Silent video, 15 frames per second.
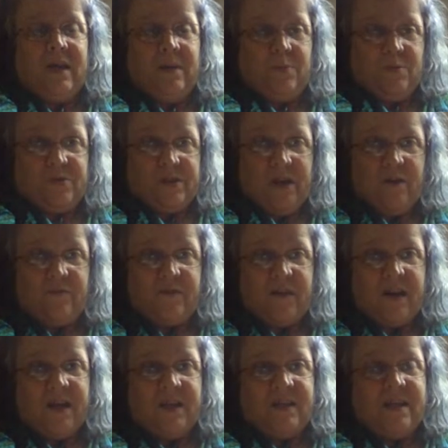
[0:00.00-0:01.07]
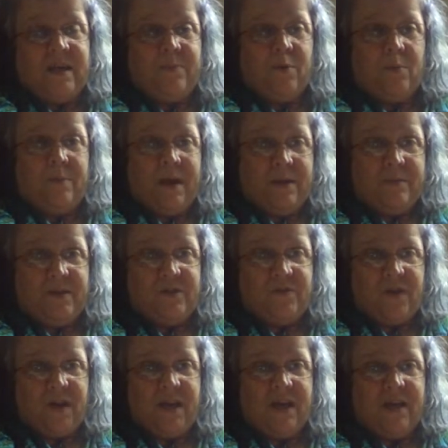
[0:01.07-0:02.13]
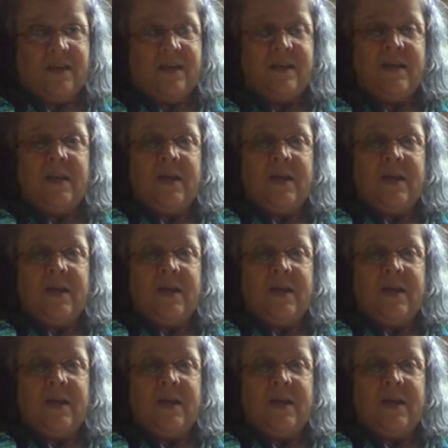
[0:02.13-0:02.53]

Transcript: keep herself fed, keep her babies fed,